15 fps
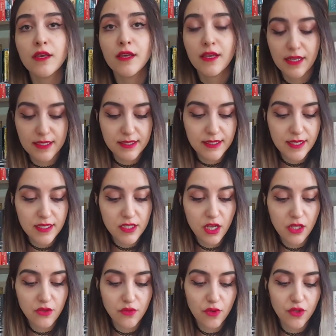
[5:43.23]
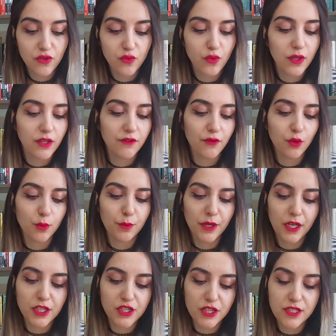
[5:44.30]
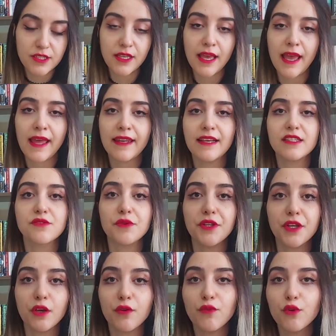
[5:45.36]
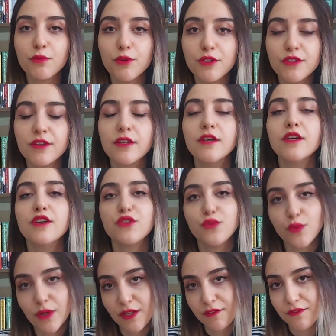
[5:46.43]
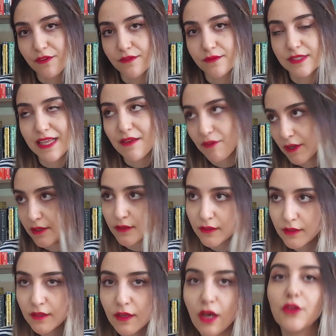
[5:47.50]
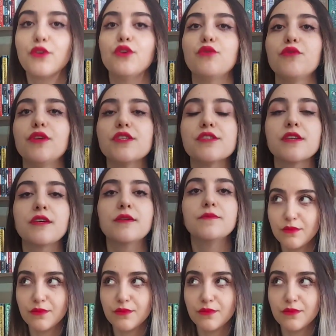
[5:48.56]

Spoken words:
It's 624 pages and has a rating of 4.27 on Goodreads.